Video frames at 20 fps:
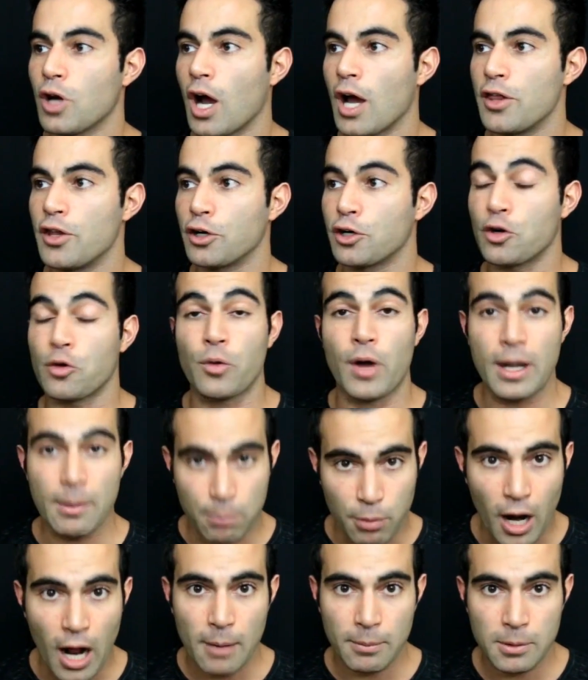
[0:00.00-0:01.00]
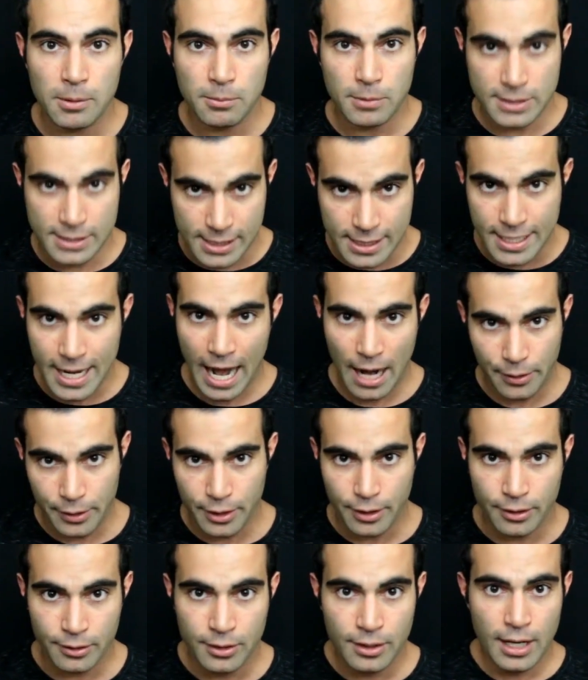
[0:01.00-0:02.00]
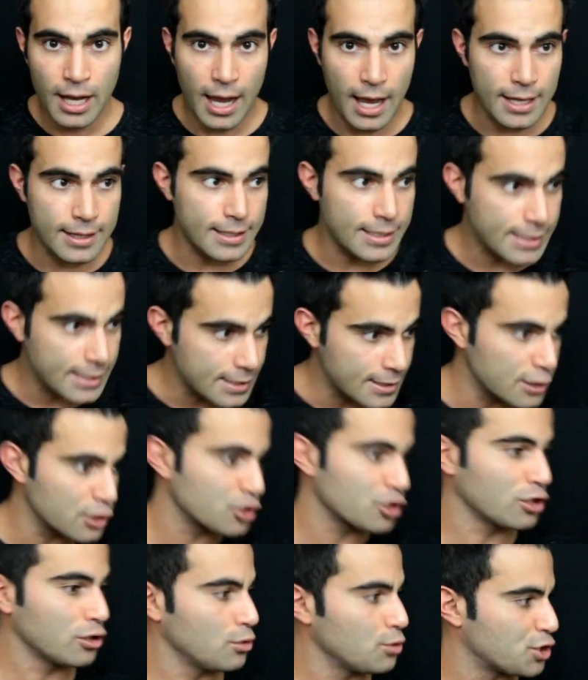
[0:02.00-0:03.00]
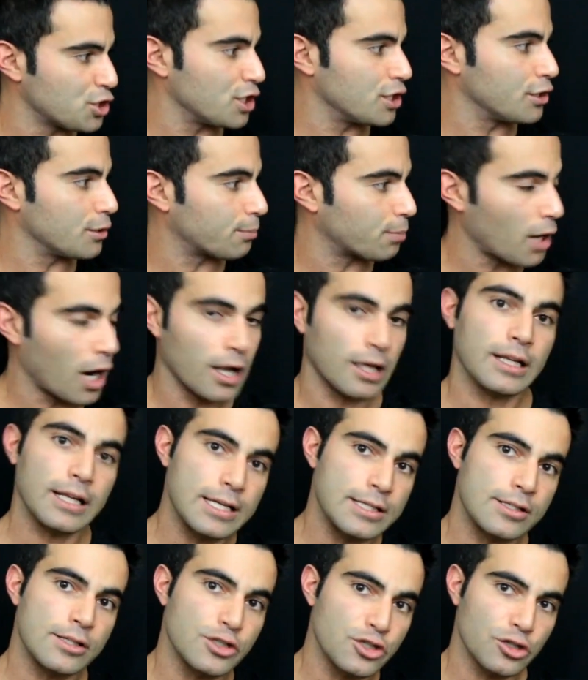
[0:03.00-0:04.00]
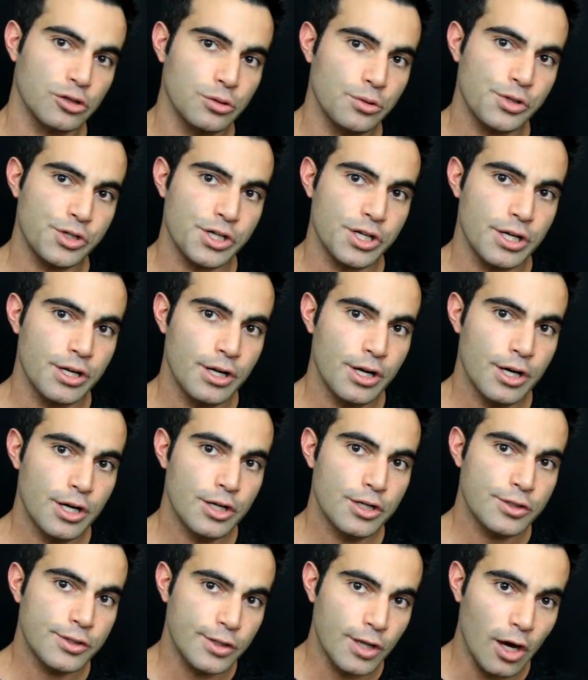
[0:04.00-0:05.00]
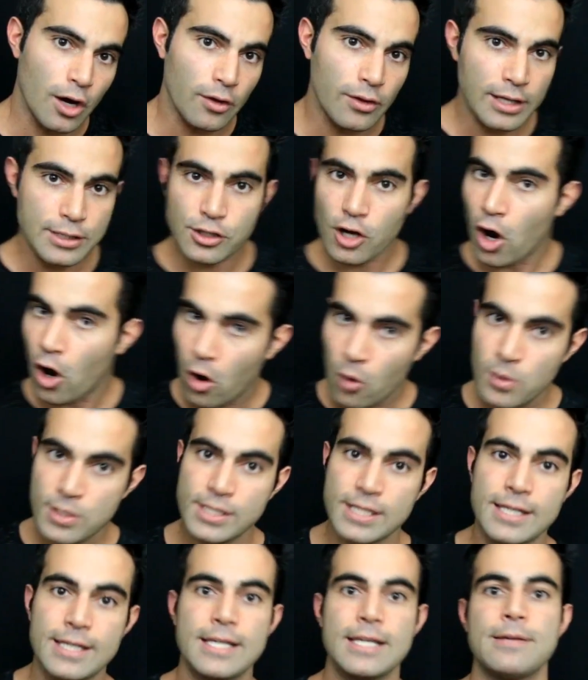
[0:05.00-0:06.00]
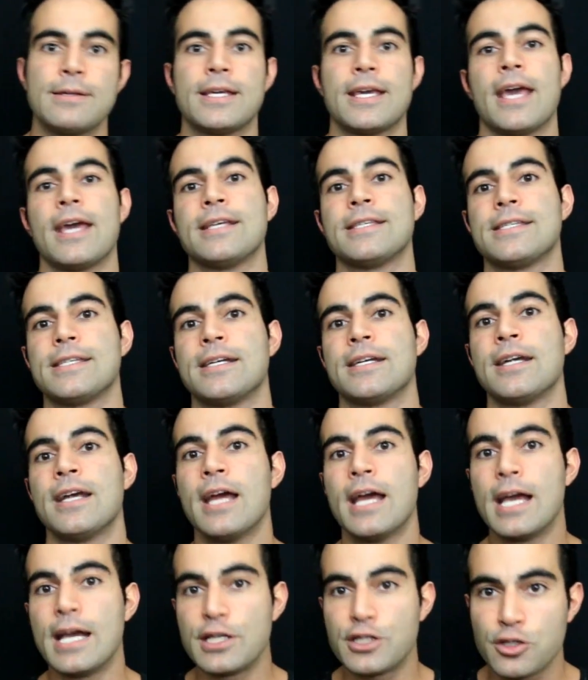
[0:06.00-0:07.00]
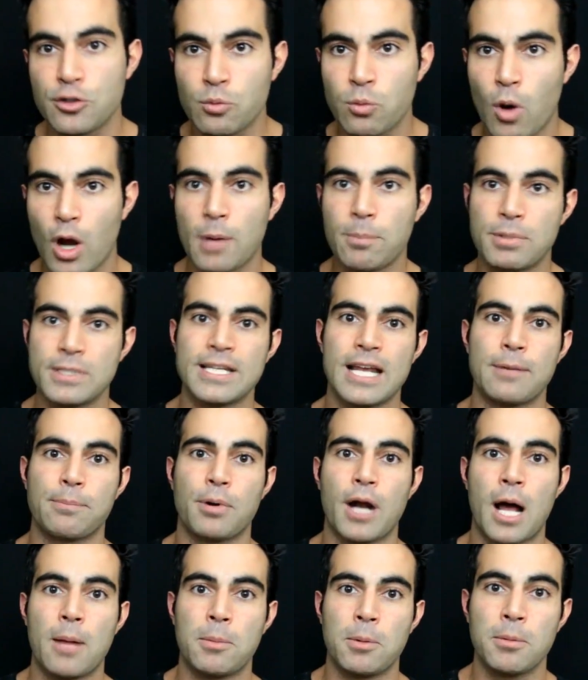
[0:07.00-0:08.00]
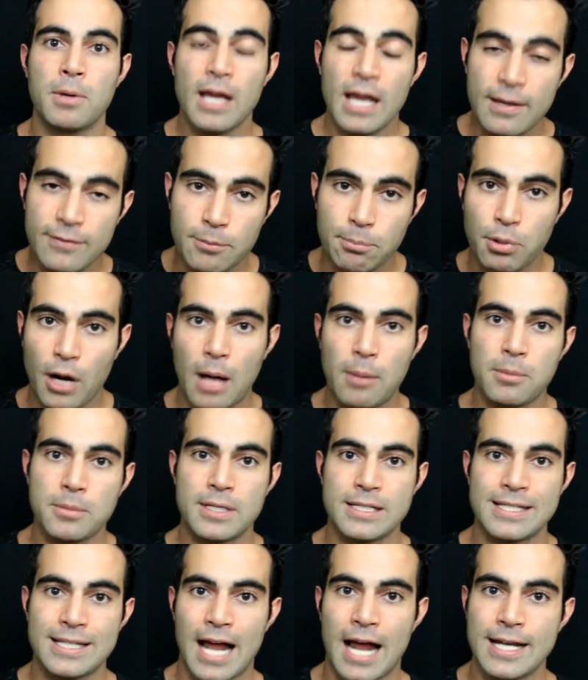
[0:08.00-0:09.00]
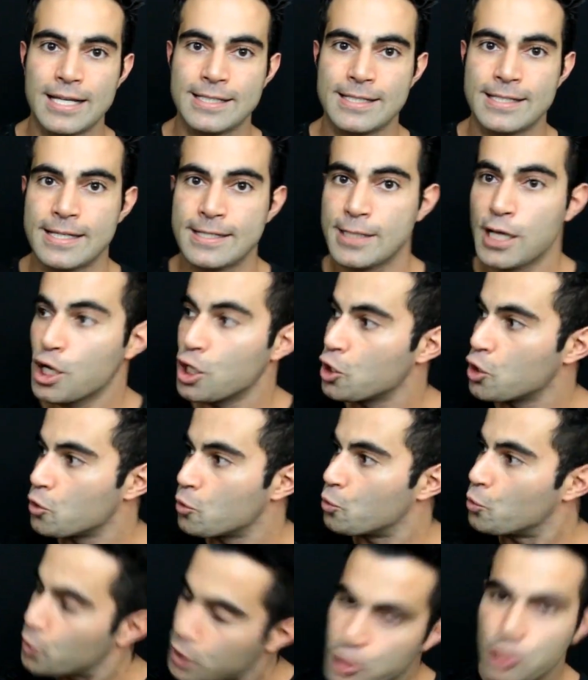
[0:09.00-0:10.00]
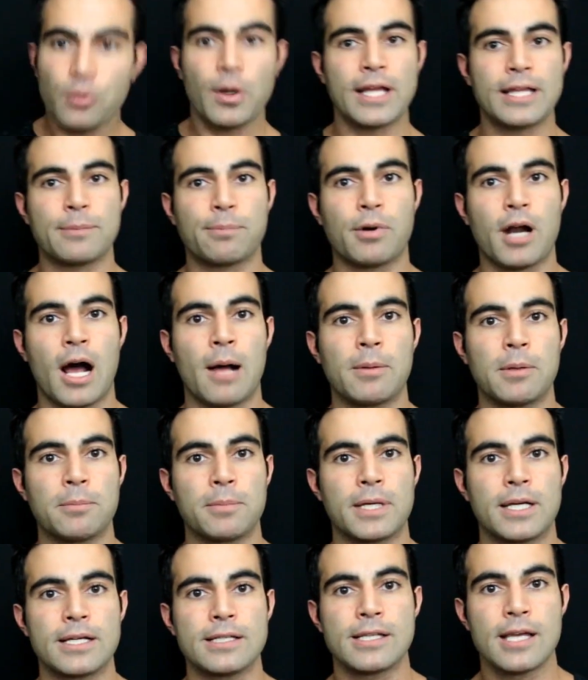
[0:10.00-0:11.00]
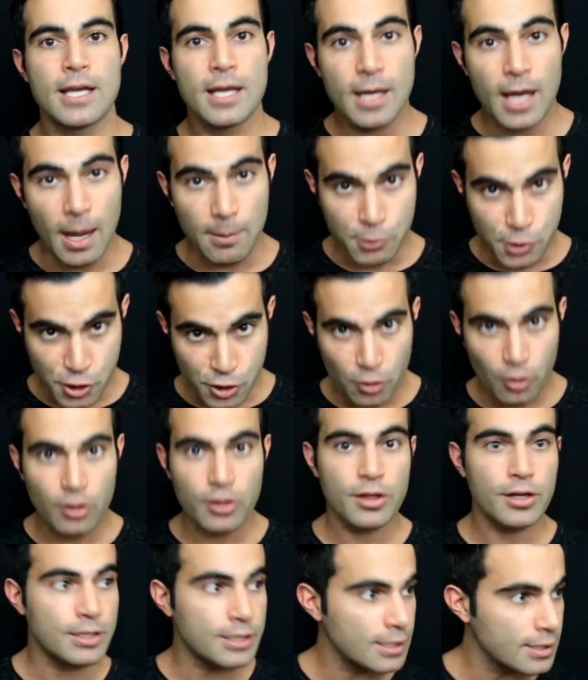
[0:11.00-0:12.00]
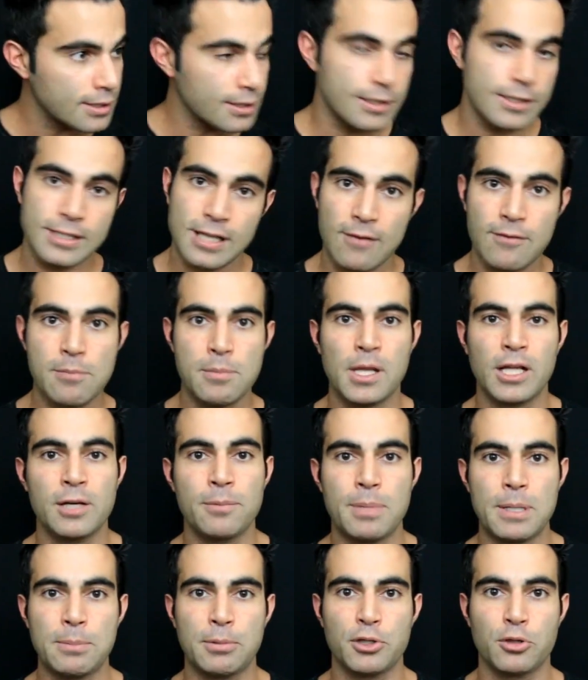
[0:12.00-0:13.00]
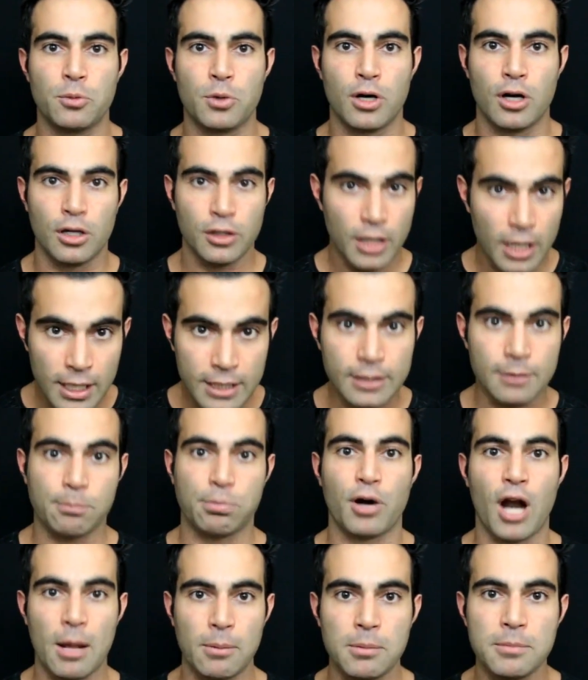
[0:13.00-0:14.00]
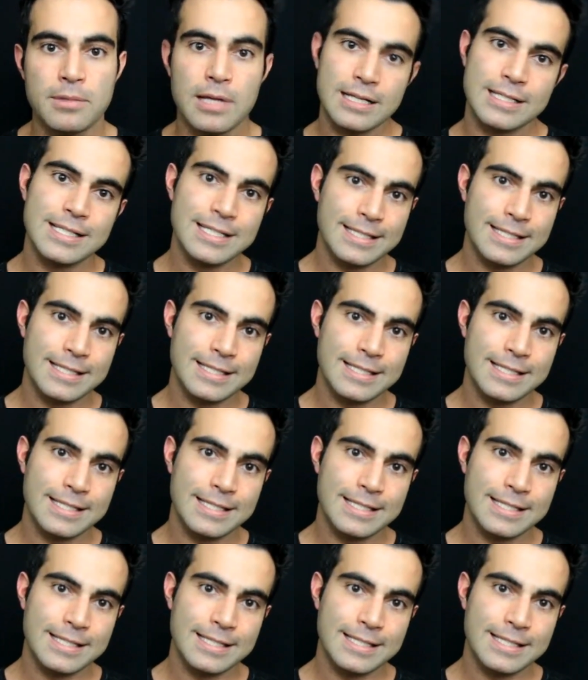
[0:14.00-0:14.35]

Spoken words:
either create a problem, scenario, and this is the solution. The product is the solution. So that's always the key case here, is you want to present a problem. The problem does not exist. Recreate the problem, because I'm sure there's 7 billion people in the world. The problem does